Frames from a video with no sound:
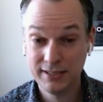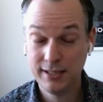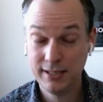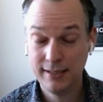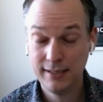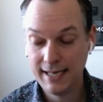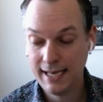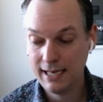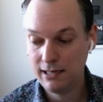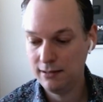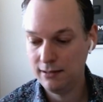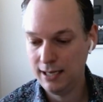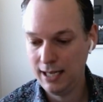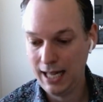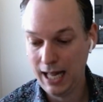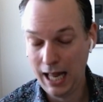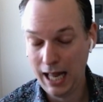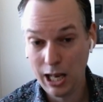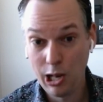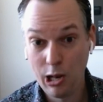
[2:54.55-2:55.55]
Well, it turns
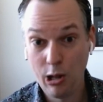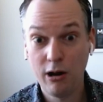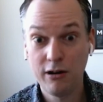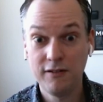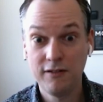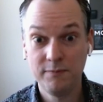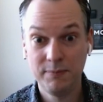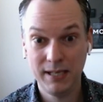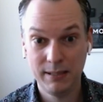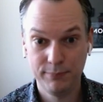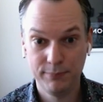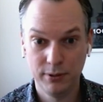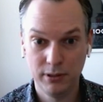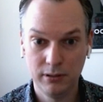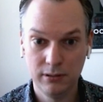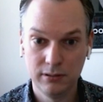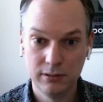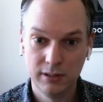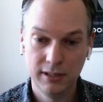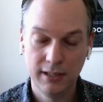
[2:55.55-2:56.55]
out a lot of
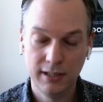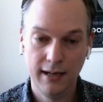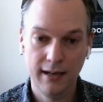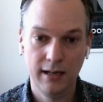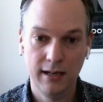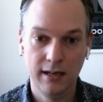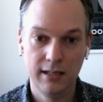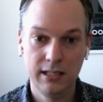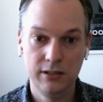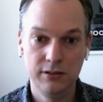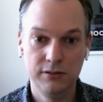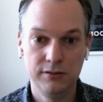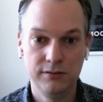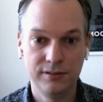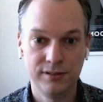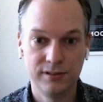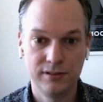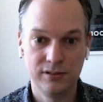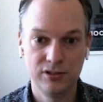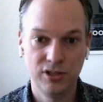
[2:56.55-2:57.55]
people
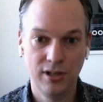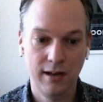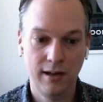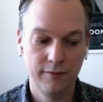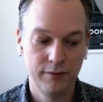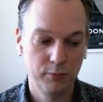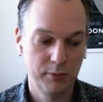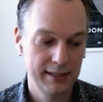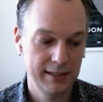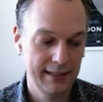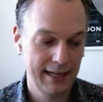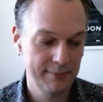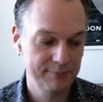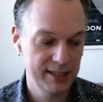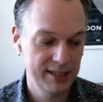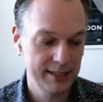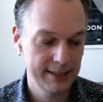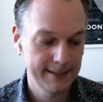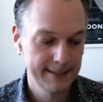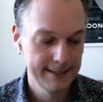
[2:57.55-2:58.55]
use Java with
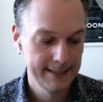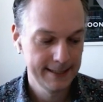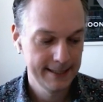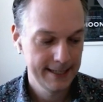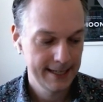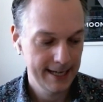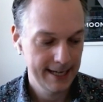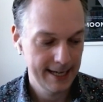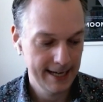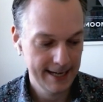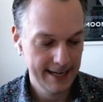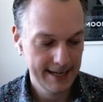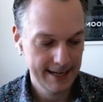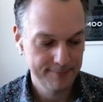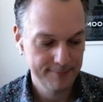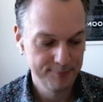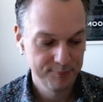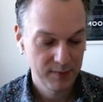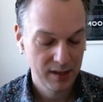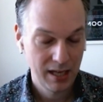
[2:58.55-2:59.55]
Lambda.
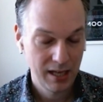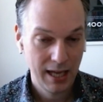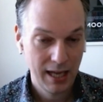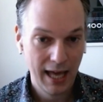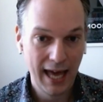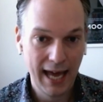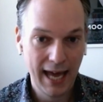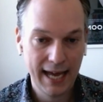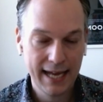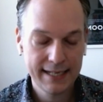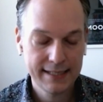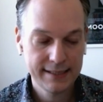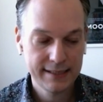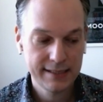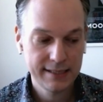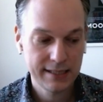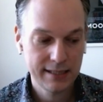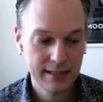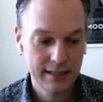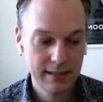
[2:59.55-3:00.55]

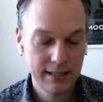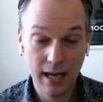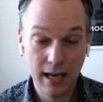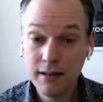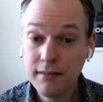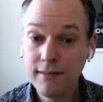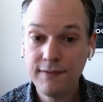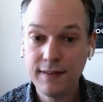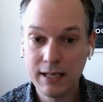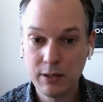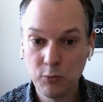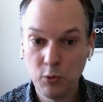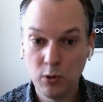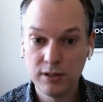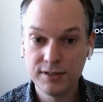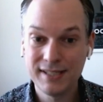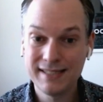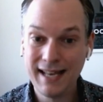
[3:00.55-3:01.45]
And the other thing